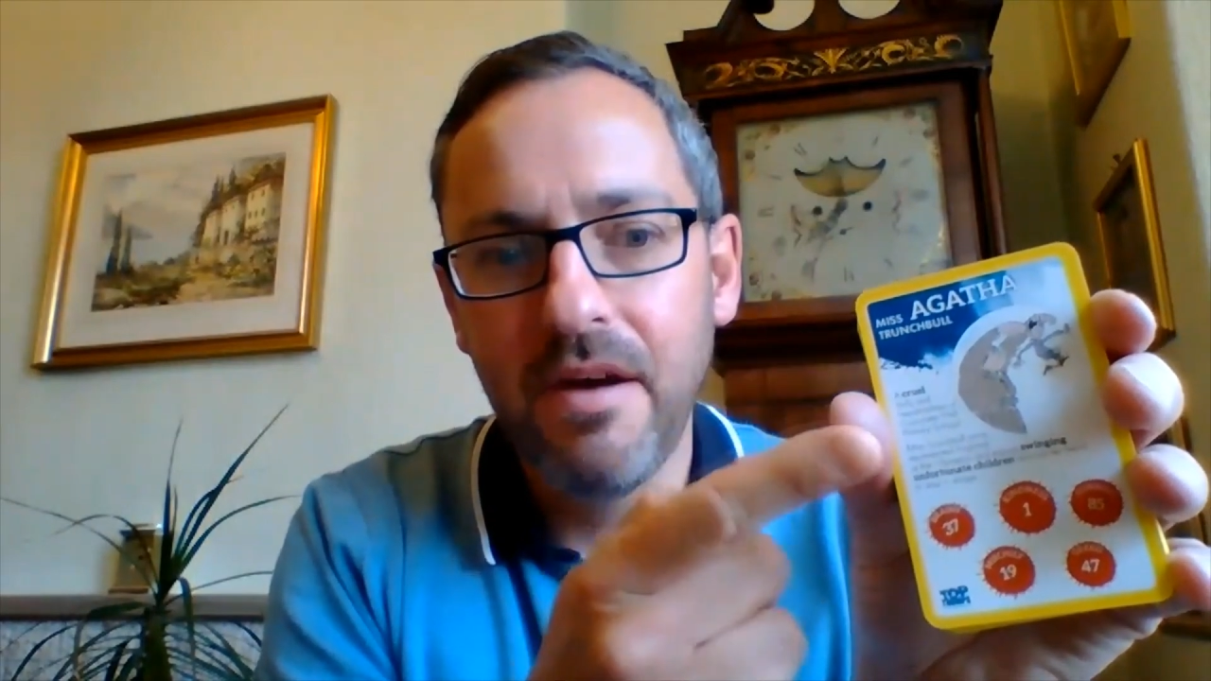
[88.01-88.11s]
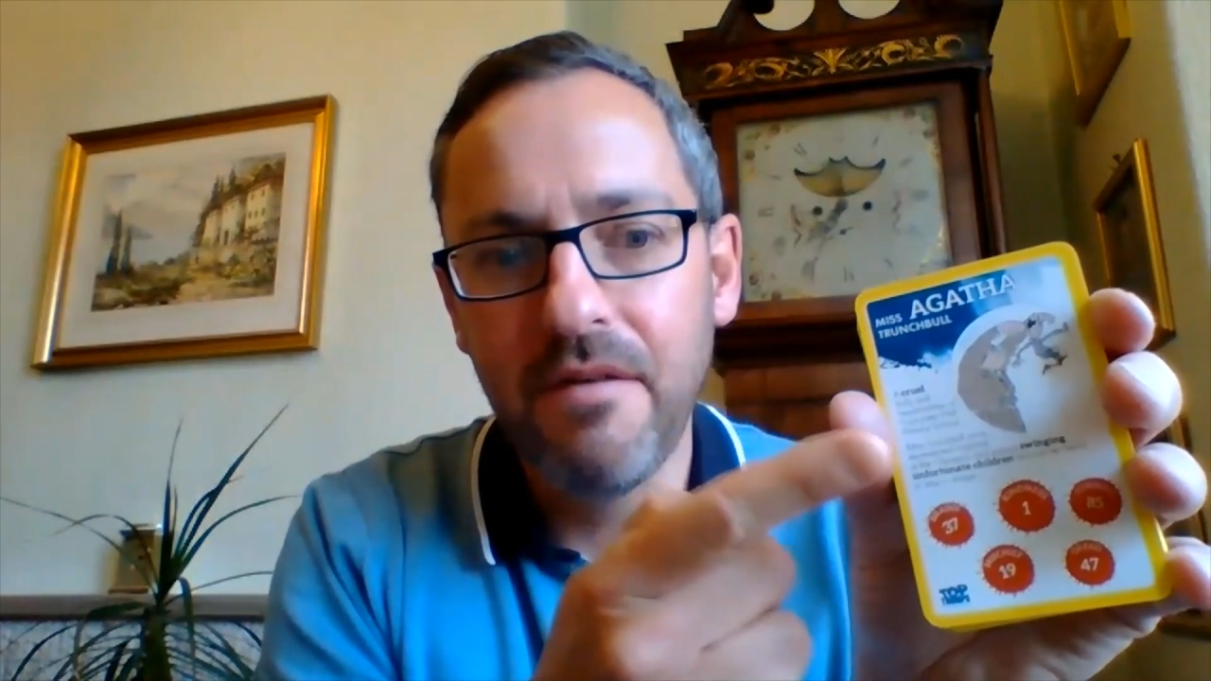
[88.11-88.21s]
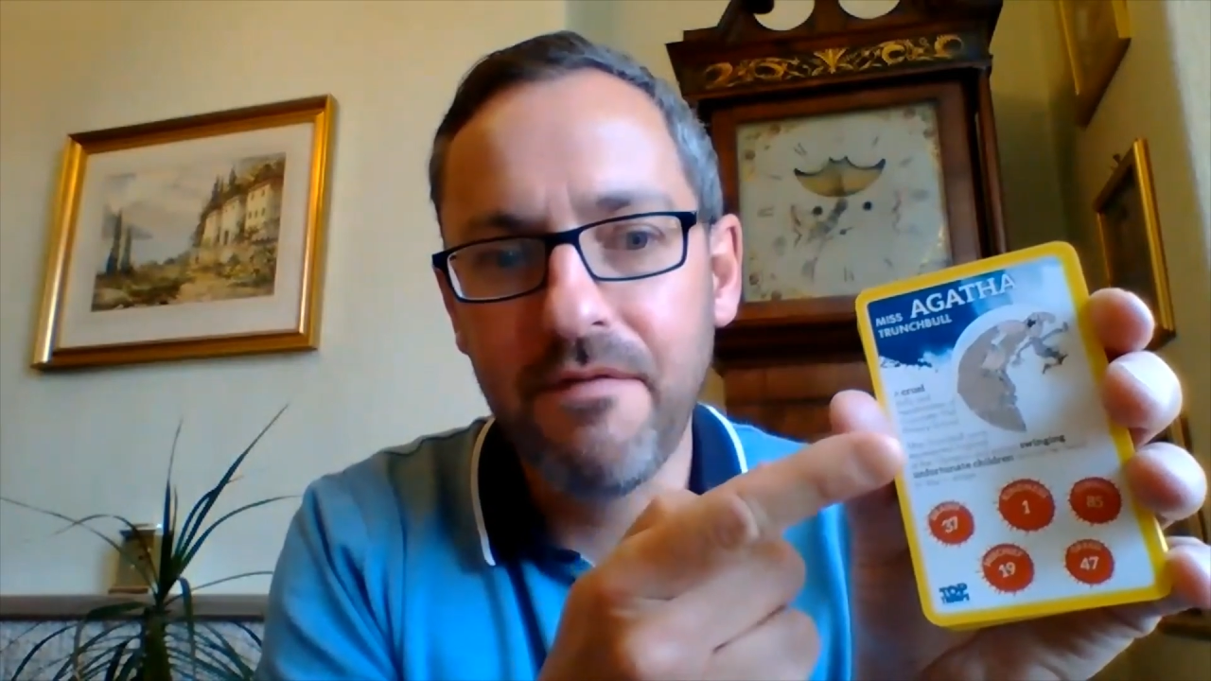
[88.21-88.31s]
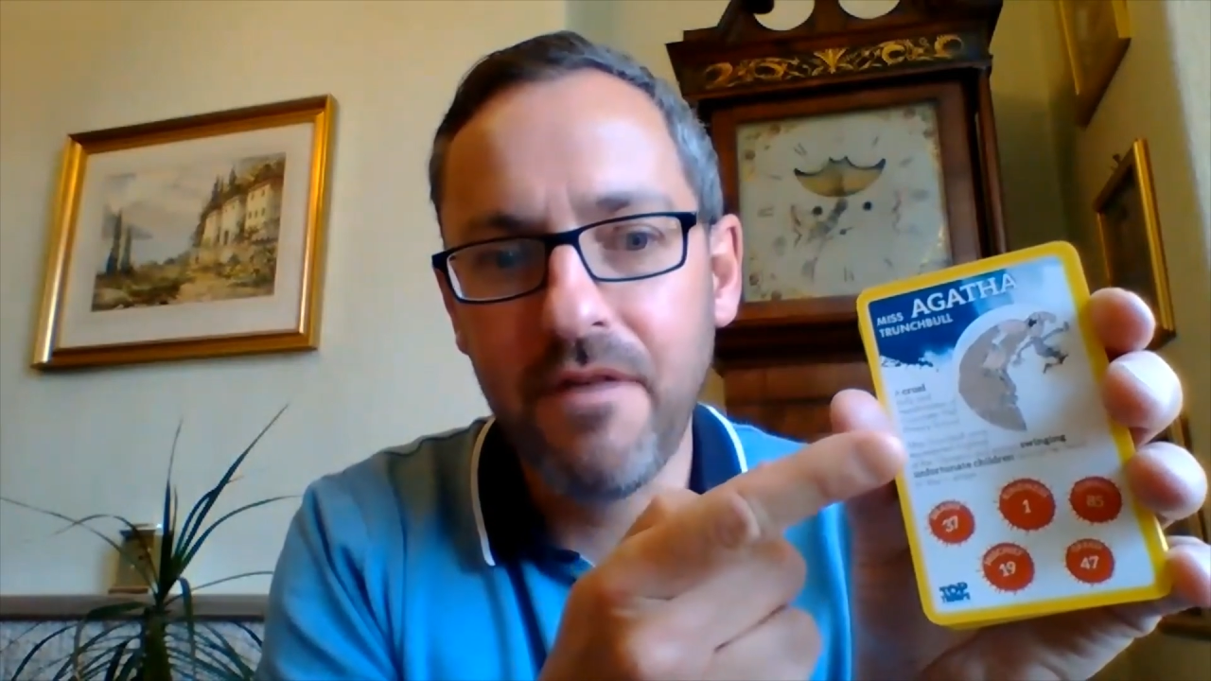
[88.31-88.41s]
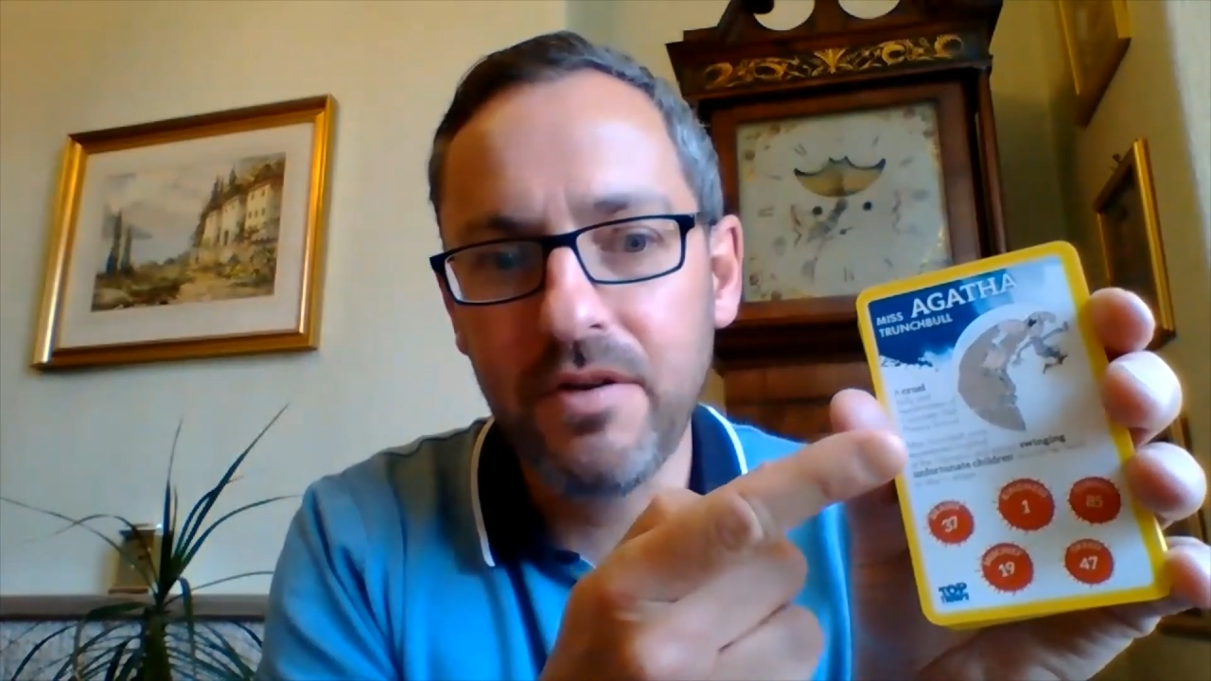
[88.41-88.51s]
a
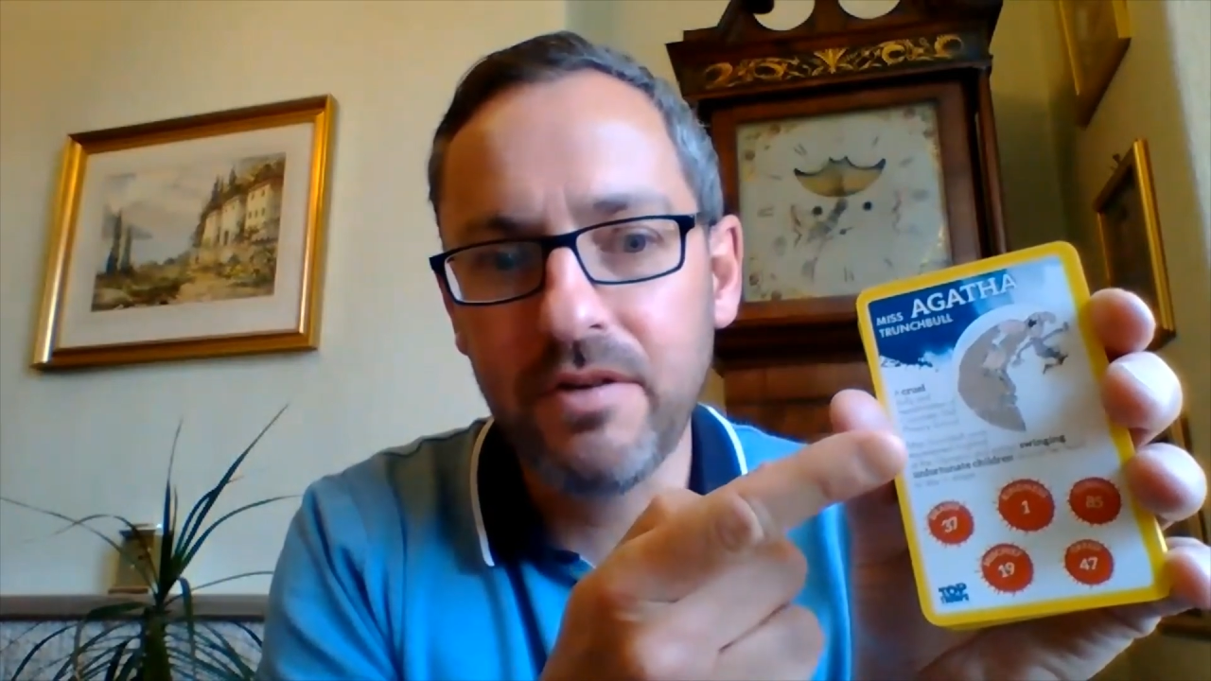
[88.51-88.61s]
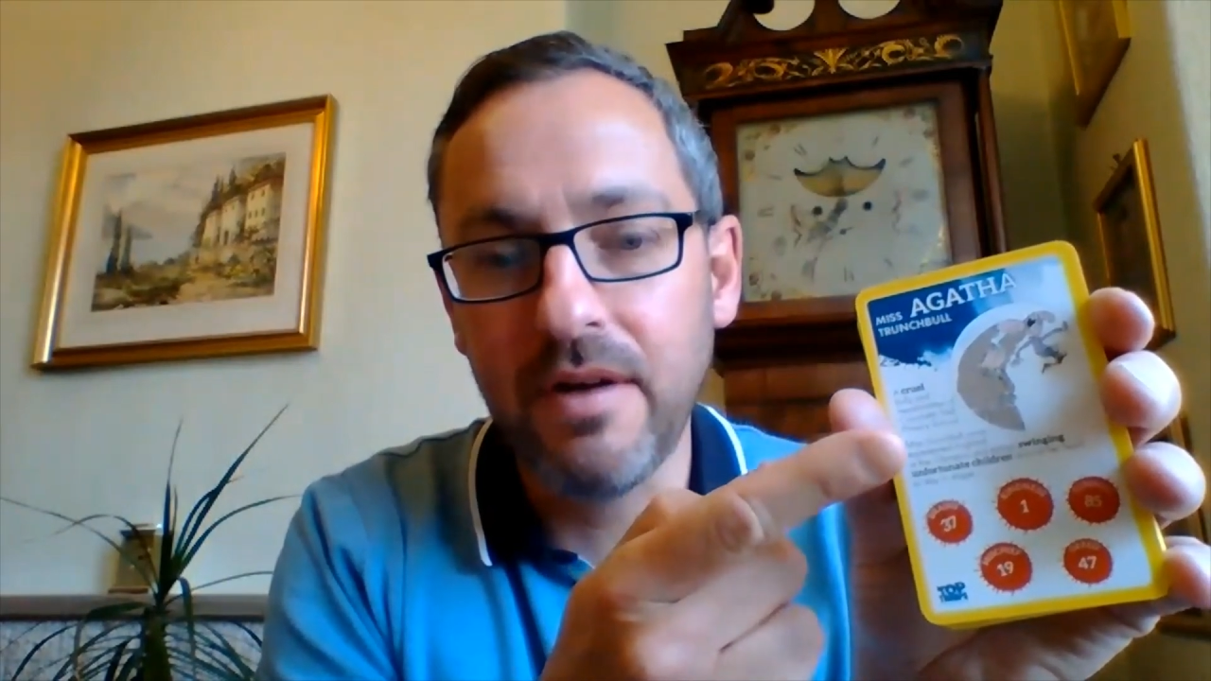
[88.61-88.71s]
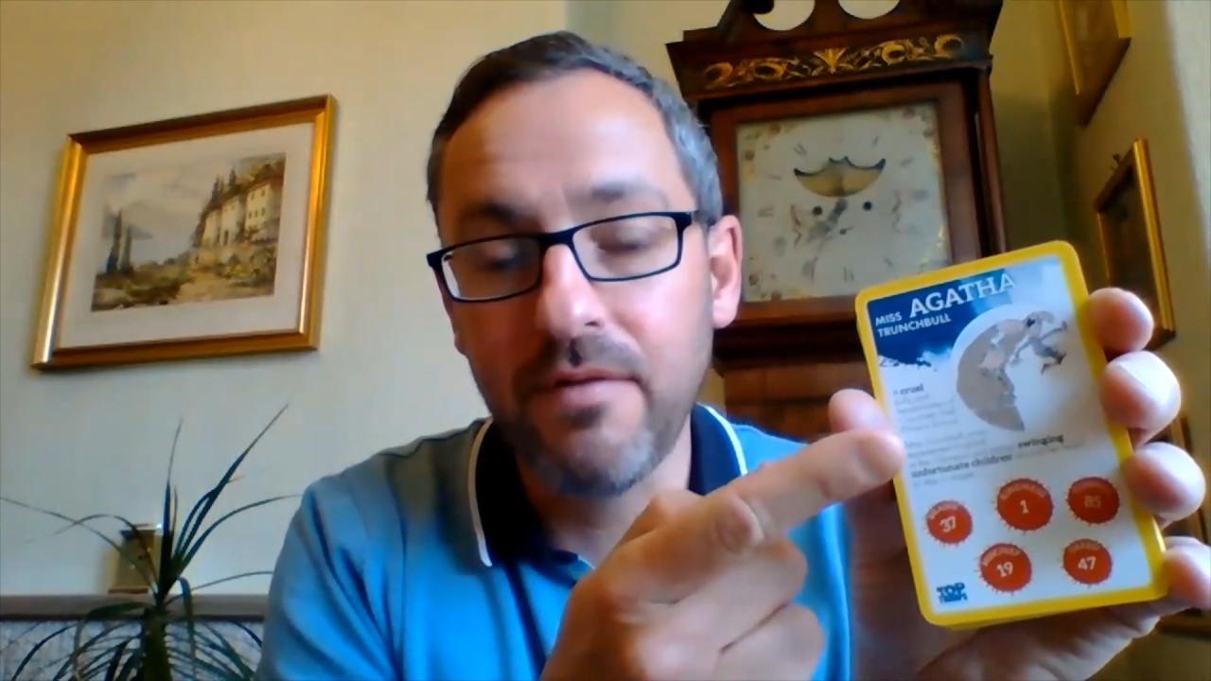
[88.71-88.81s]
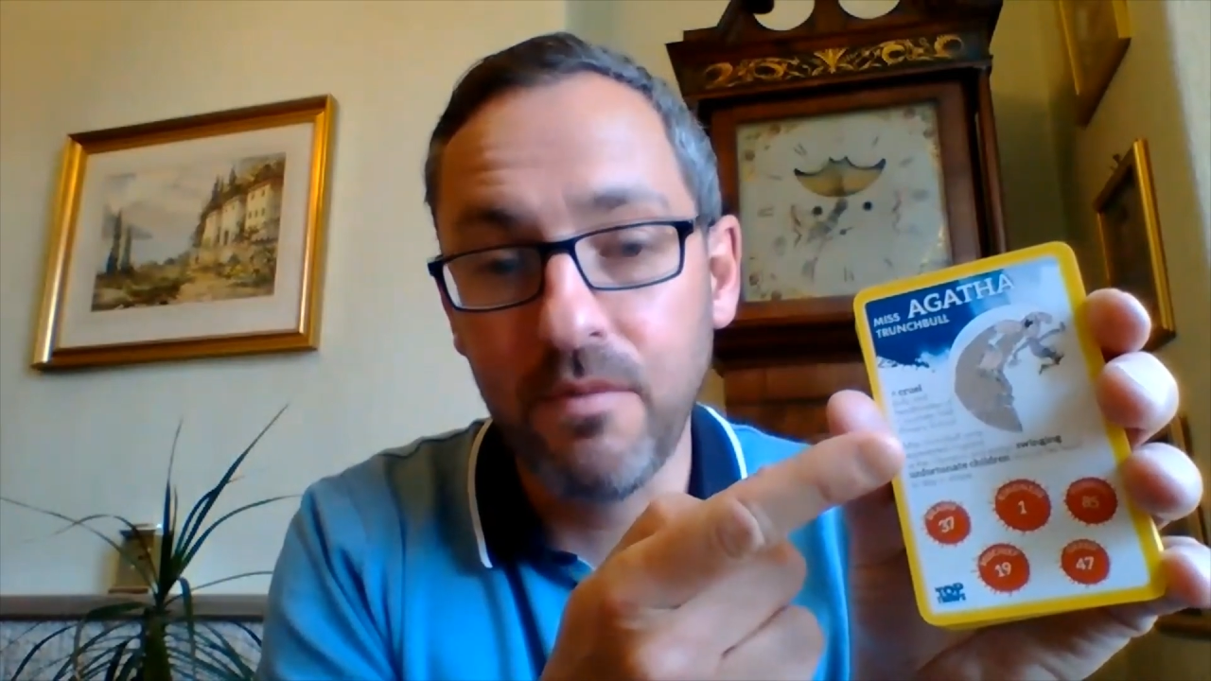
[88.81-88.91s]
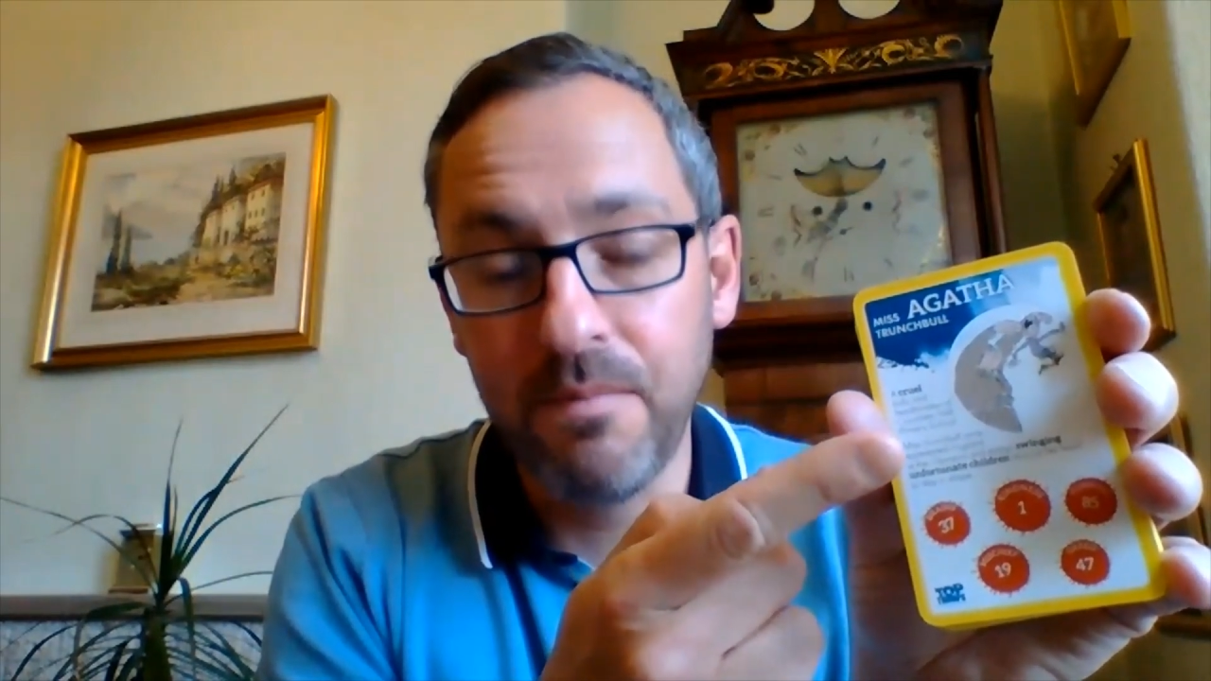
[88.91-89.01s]
photograph or a